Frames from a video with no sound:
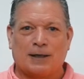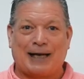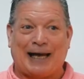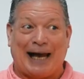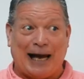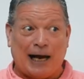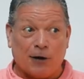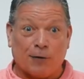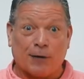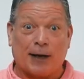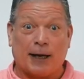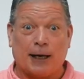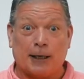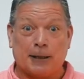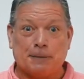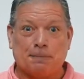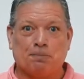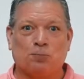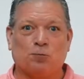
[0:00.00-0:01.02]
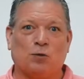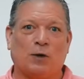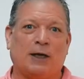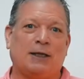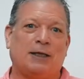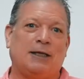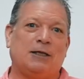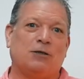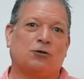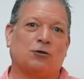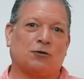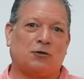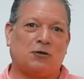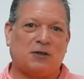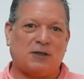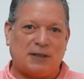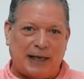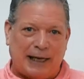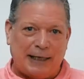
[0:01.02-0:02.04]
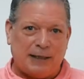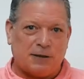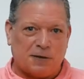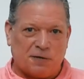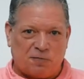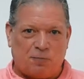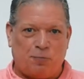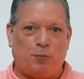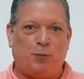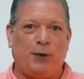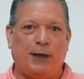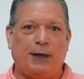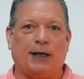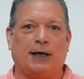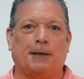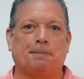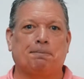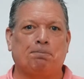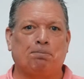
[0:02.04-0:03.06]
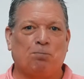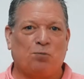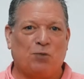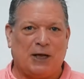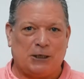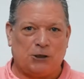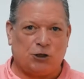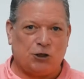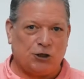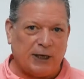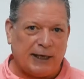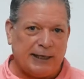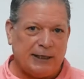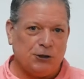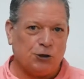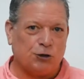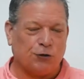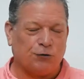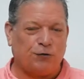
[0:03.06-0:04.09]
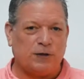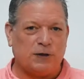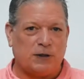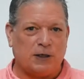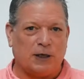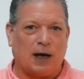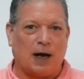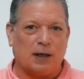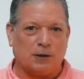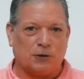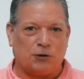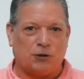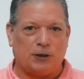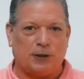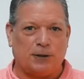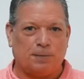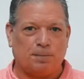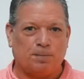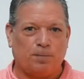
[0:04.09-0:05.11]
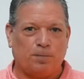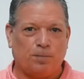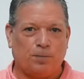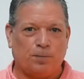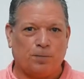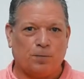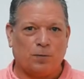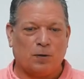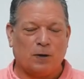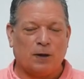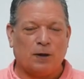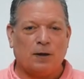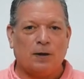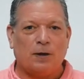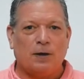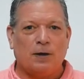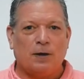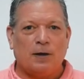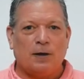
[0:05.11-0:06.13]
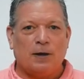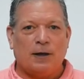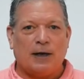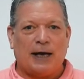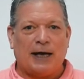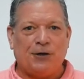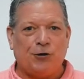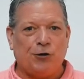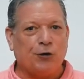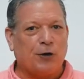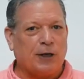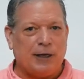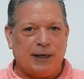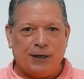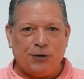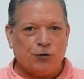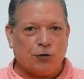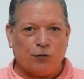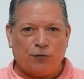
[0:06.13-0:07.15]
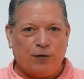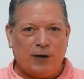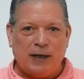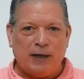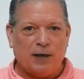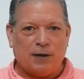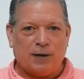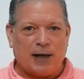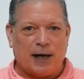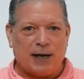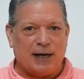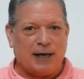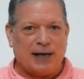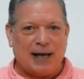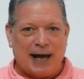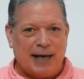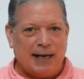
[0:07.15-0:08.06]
caring, right? These are states of being that change your physiology. And you can intervene in that at